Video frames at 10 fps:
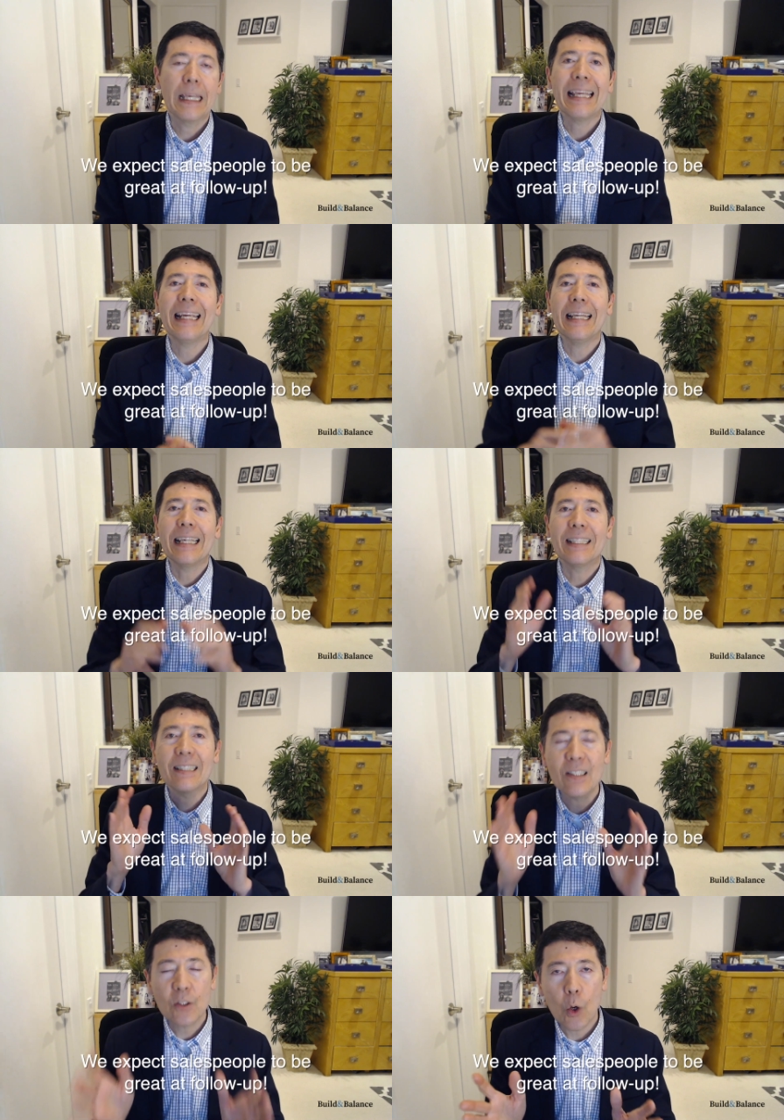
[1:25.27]
It is
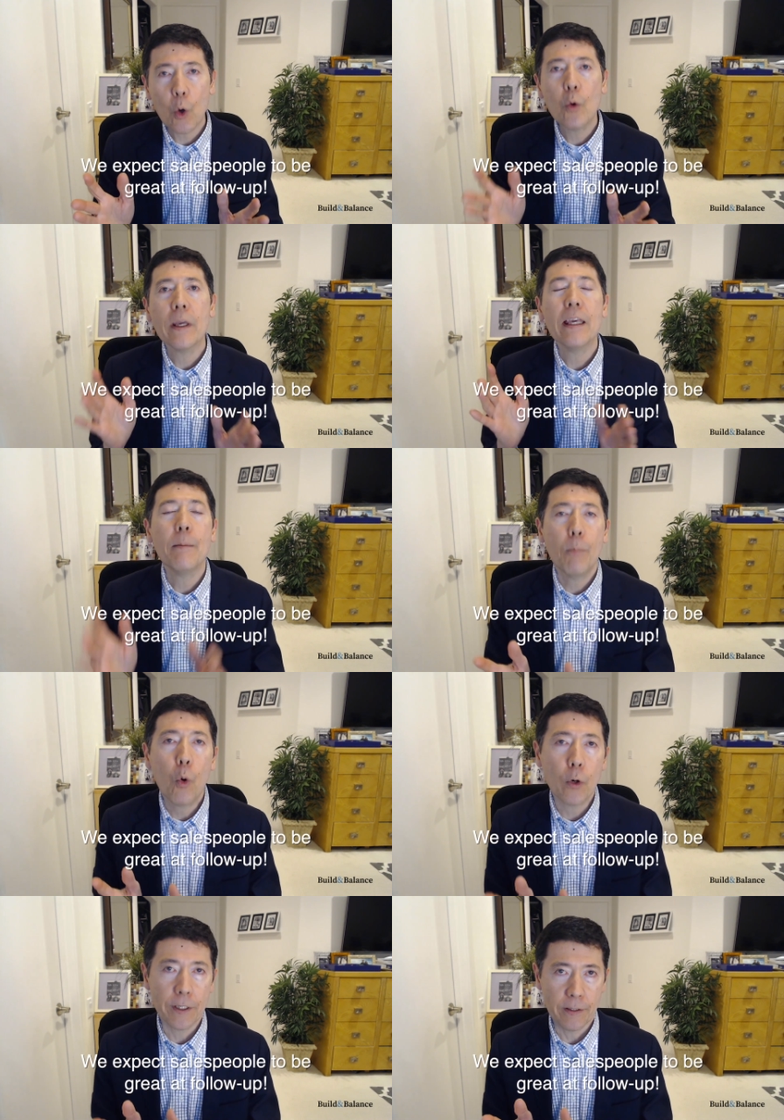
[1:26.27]
so
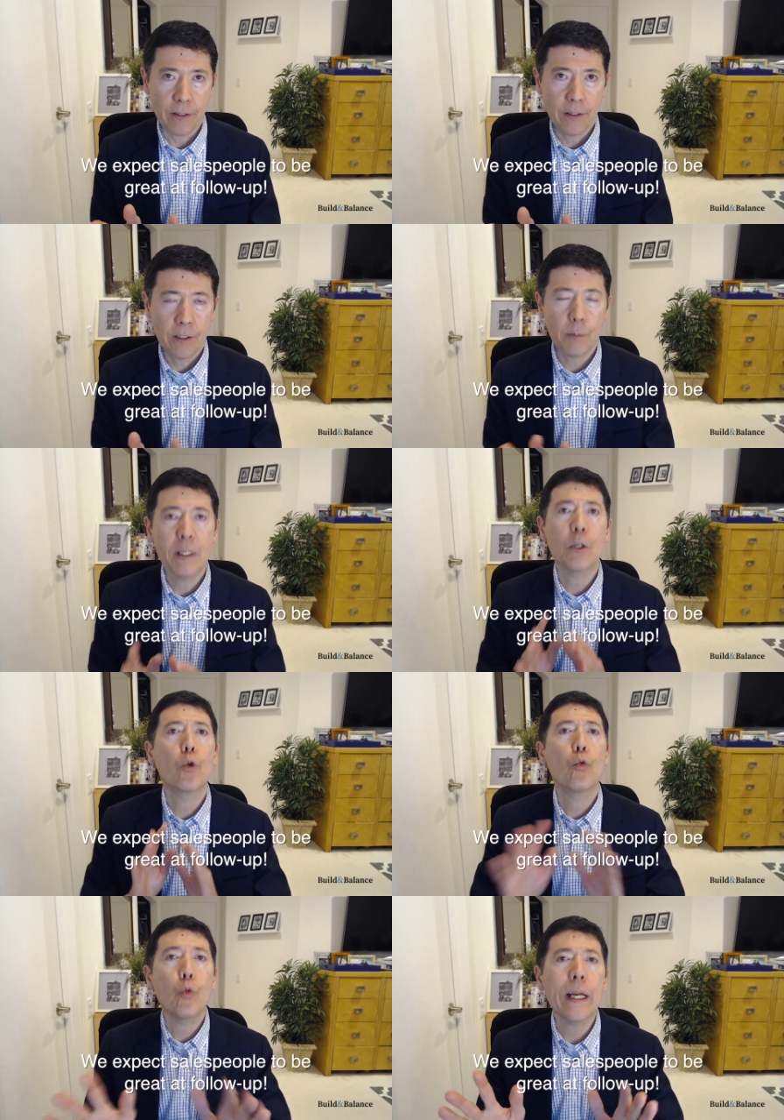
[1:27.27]
important to be
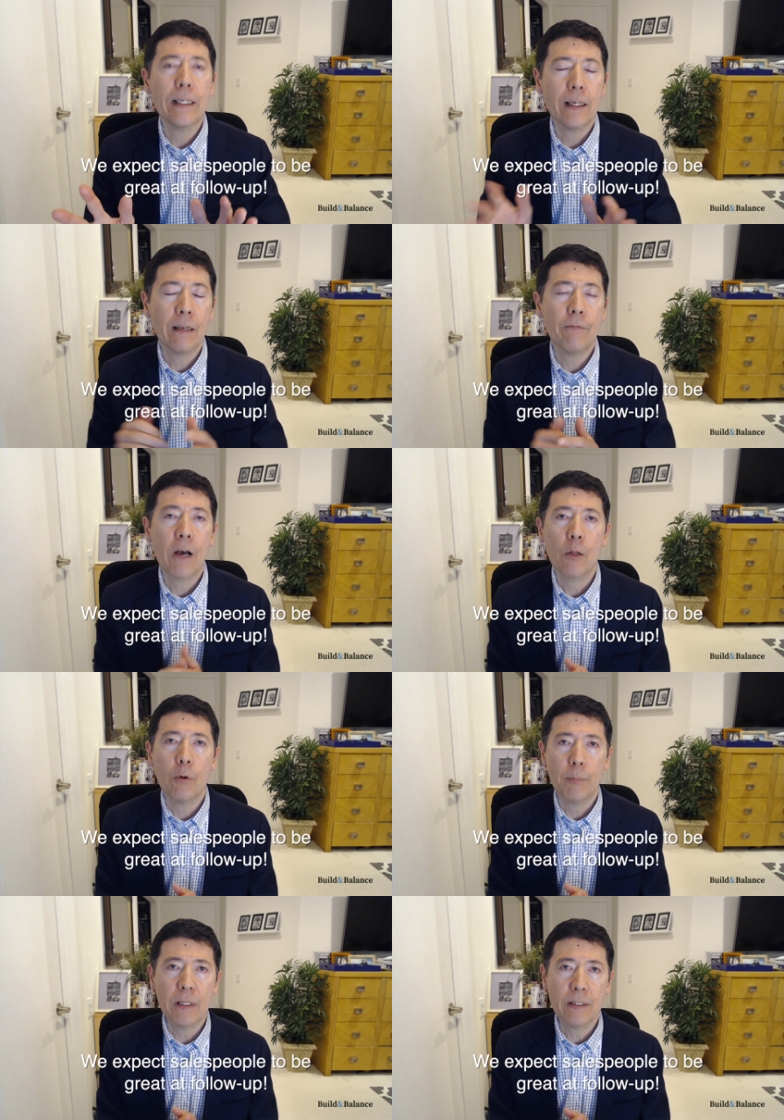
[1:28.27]
great at
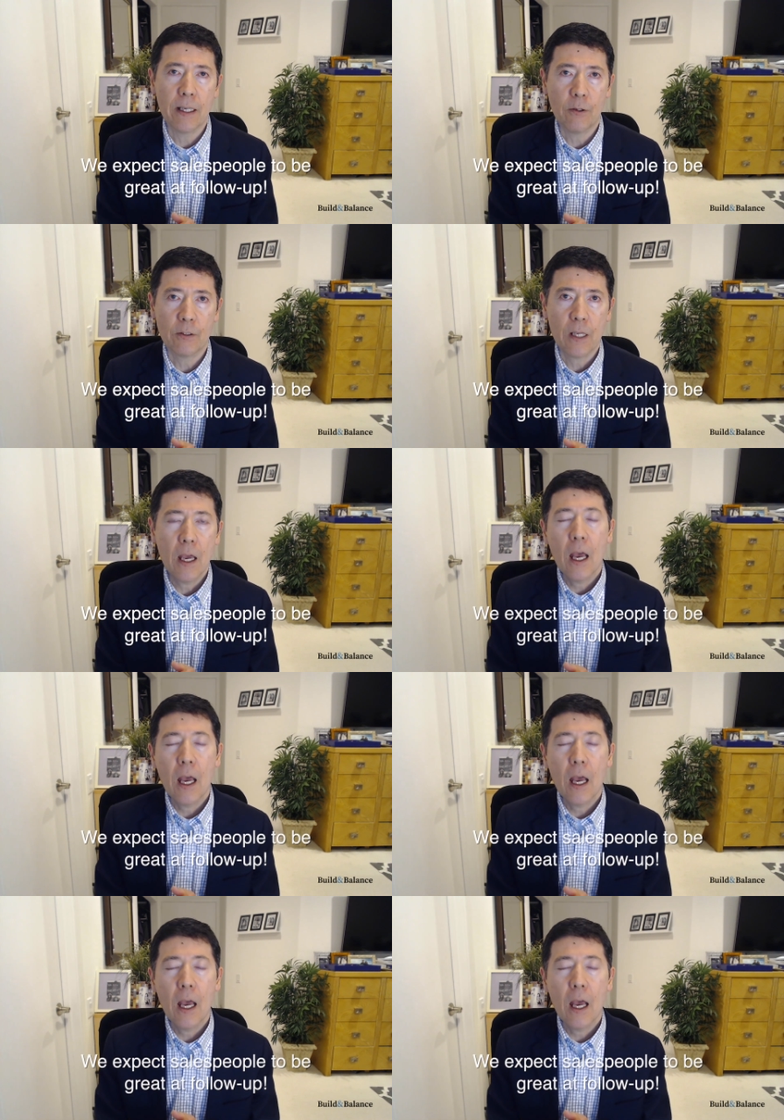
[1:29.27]
follow up in sales.